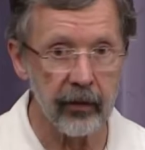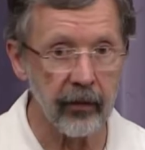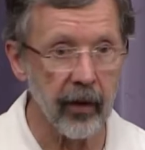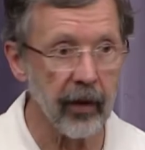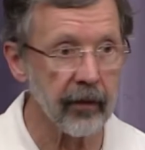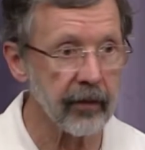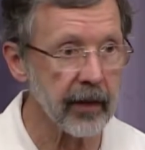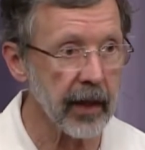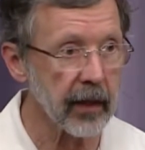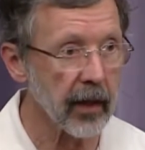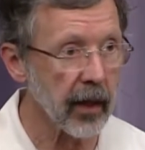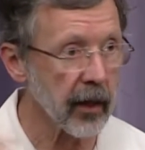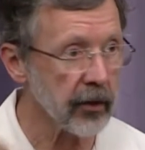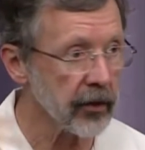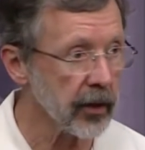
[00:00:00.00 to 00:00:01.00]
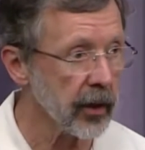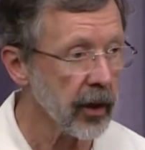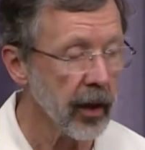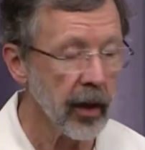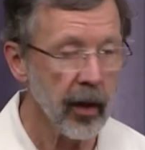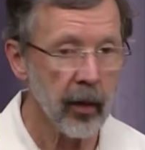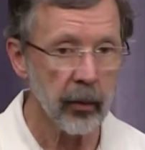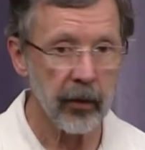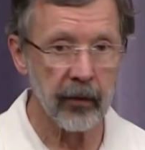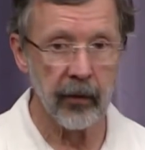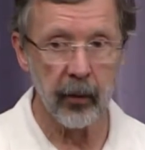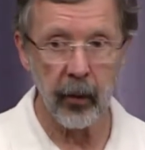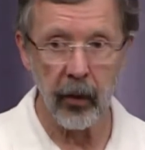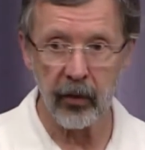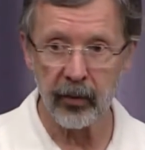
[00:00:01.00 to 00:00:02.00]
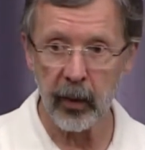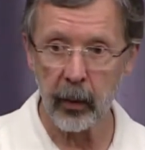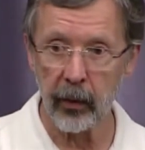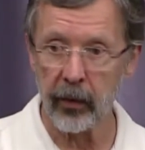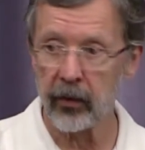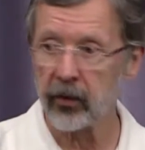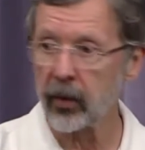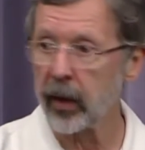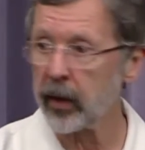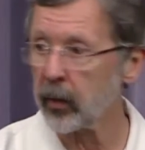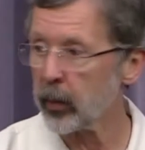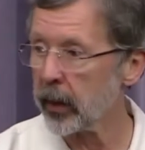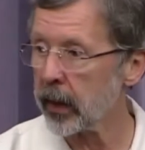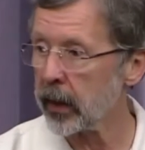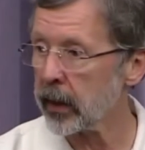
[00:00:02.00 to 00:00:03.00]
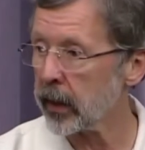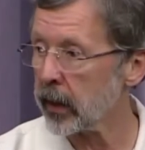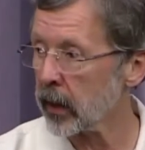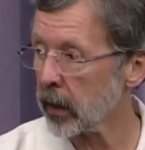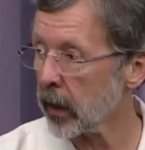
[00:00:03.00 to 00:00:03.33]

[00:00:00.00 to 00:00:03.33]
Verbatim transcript: involve technology, but for most people, they're trying to bring it in.